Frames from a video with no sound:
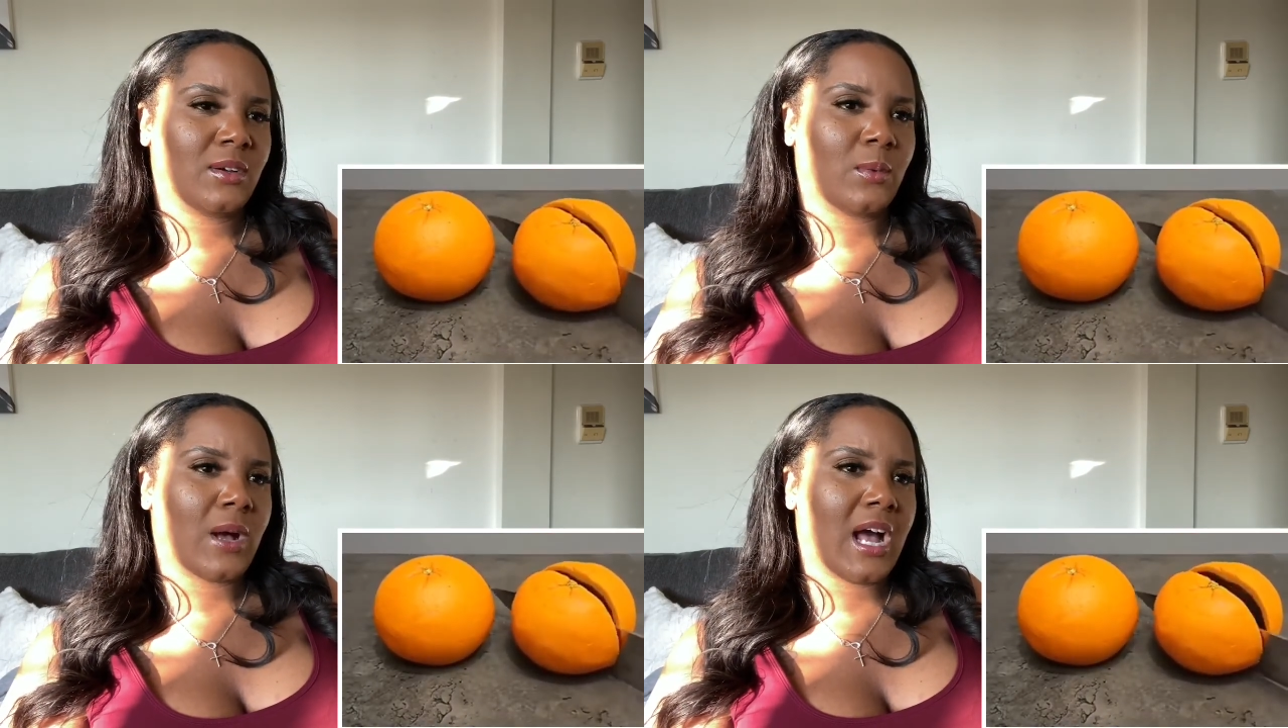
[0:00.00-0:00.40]

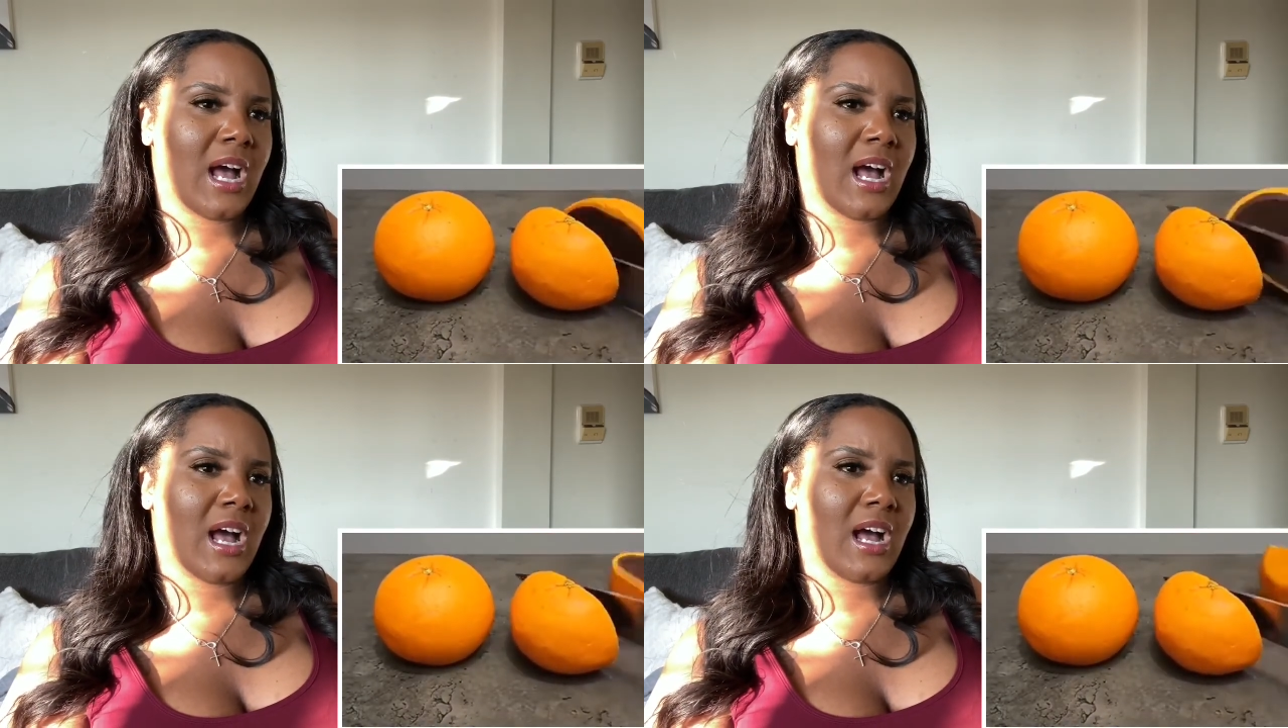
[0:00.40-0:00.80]

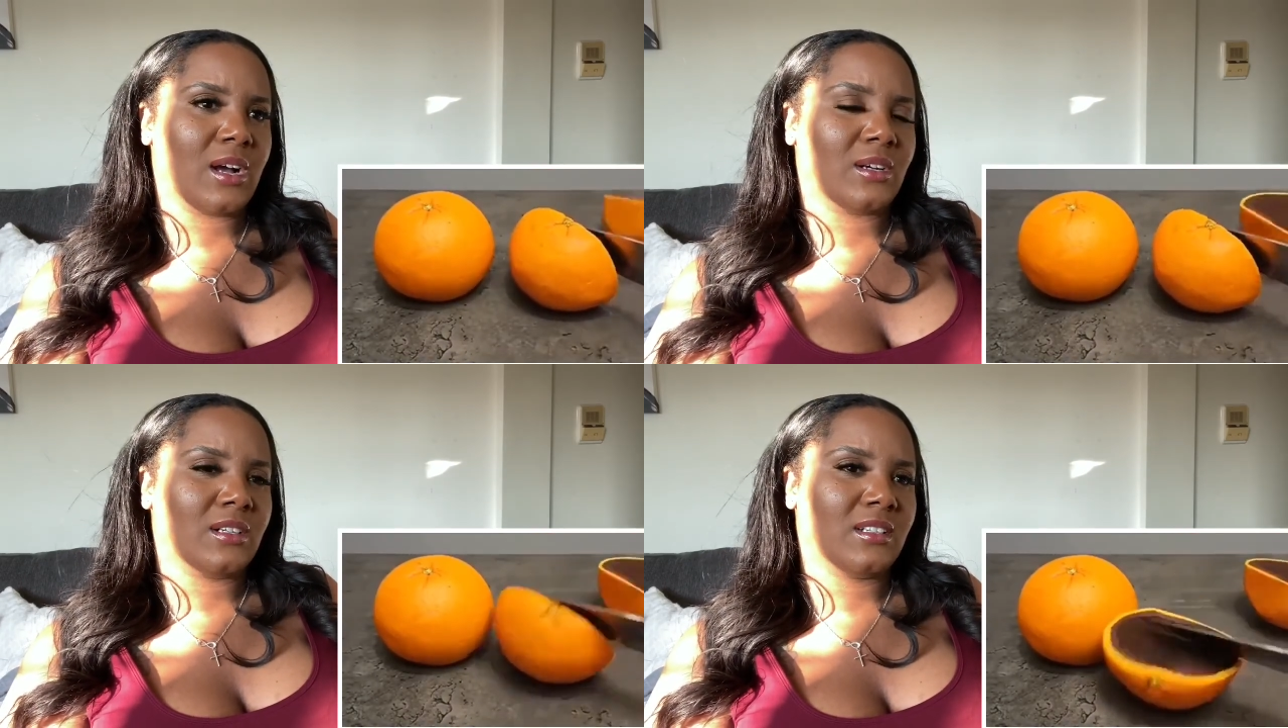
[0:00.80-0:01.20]

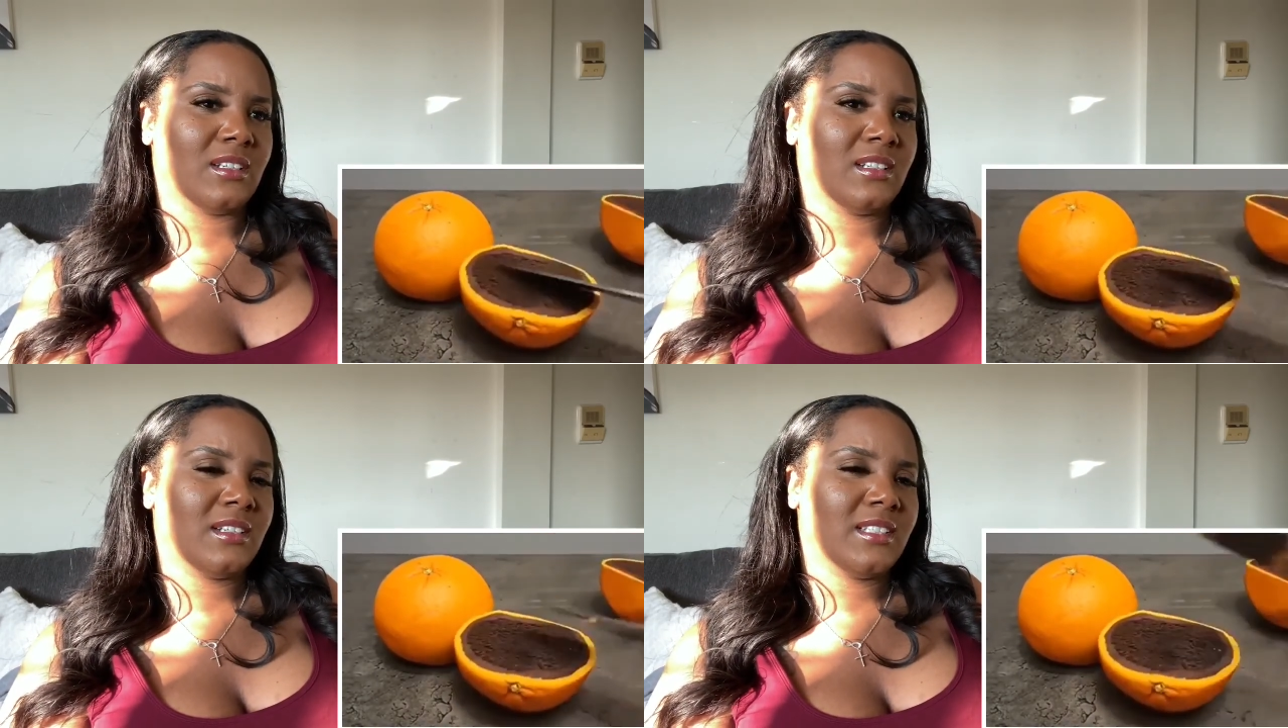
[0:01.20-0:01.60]
Wow.
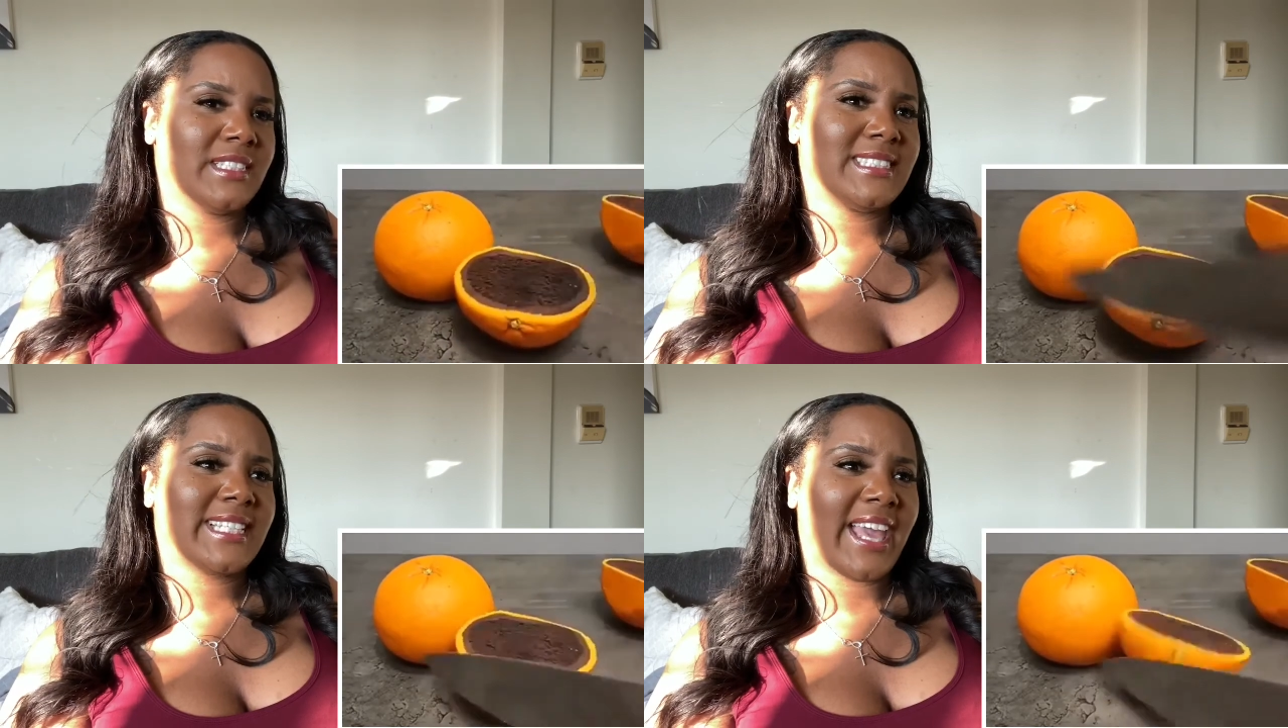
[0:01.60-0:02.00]

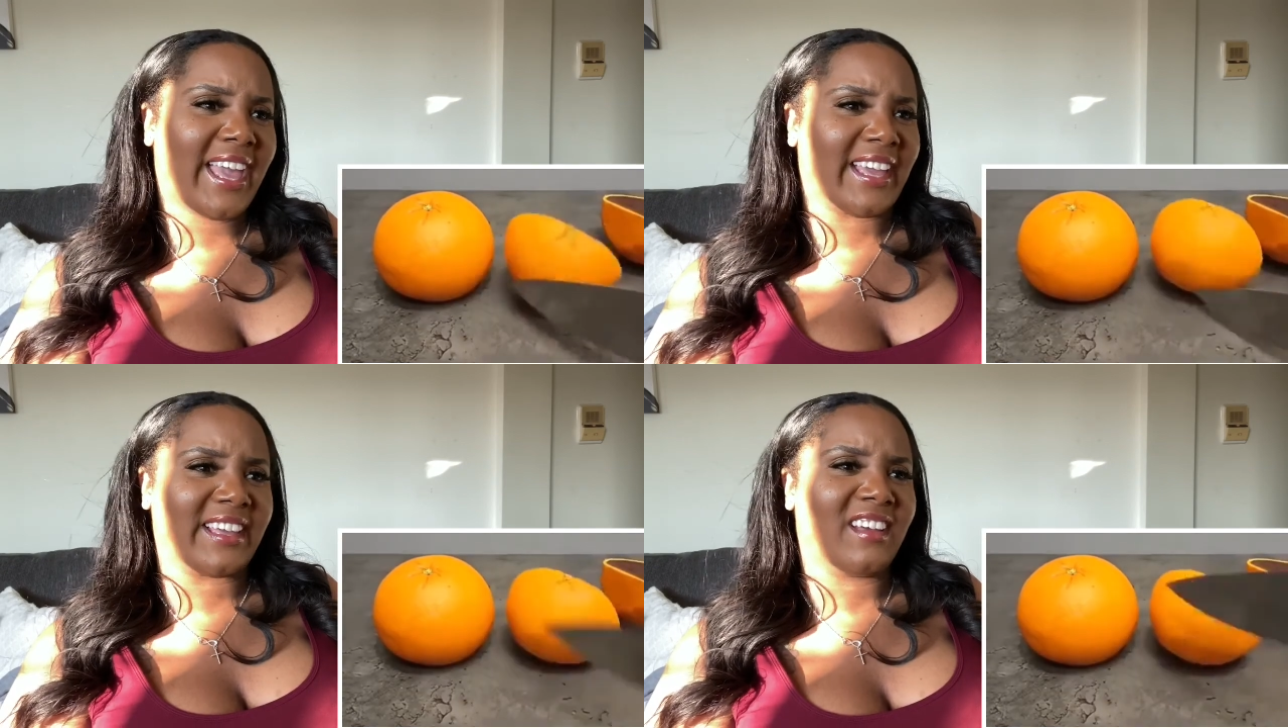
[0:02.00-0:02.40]
It's
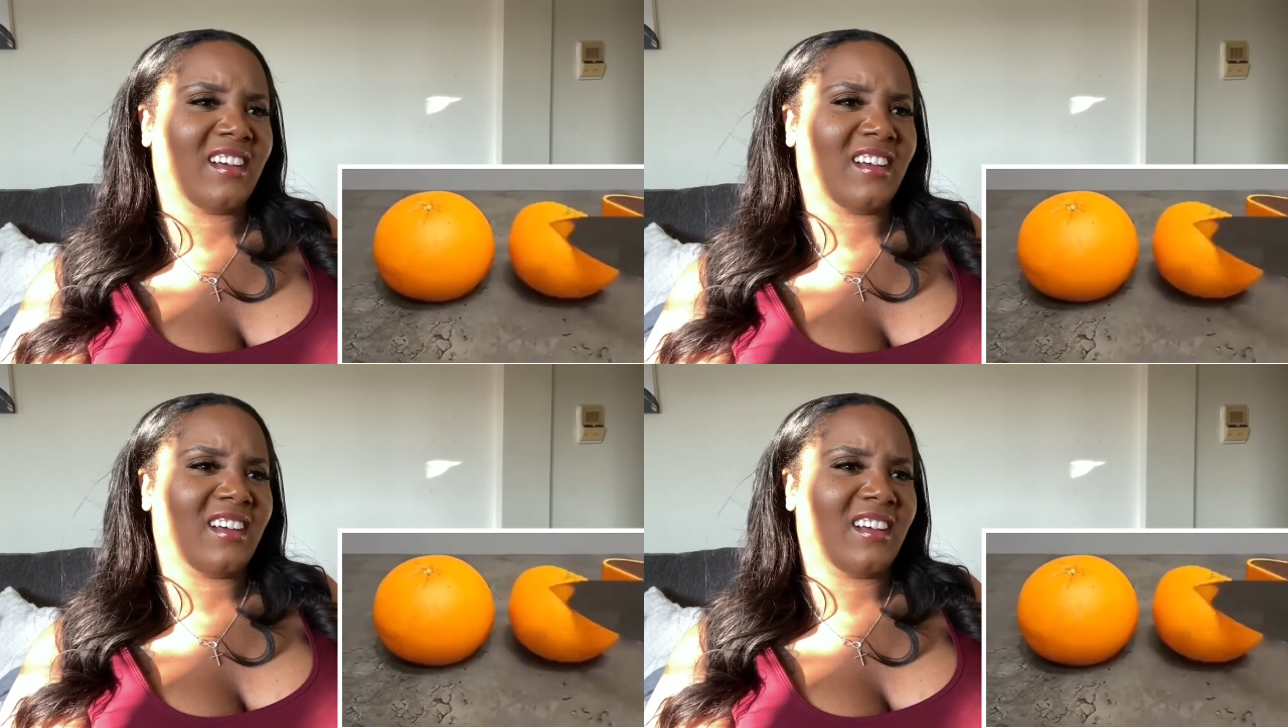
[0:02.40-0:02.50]
cake.